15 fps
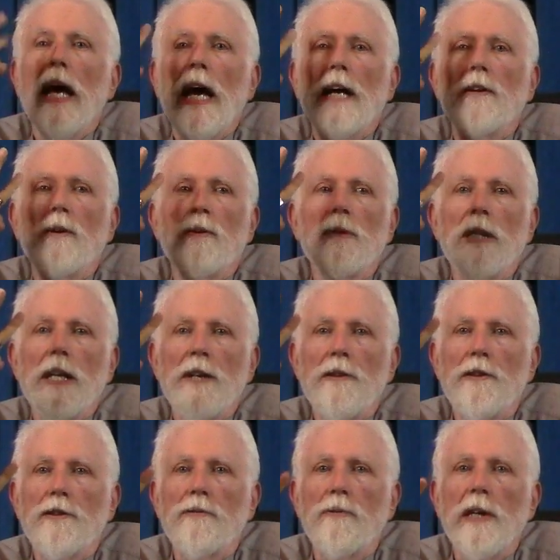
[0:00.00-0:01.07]
at only
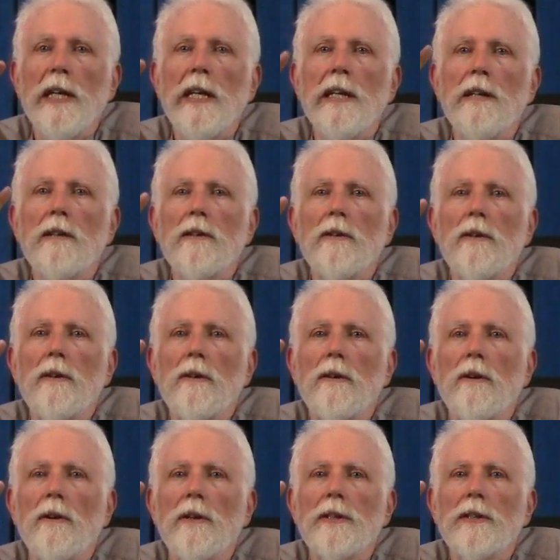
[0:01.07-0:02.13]
three
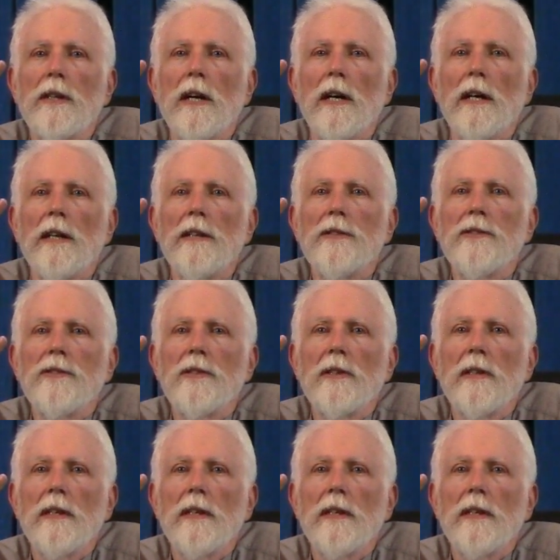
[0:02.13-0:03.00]
court cards.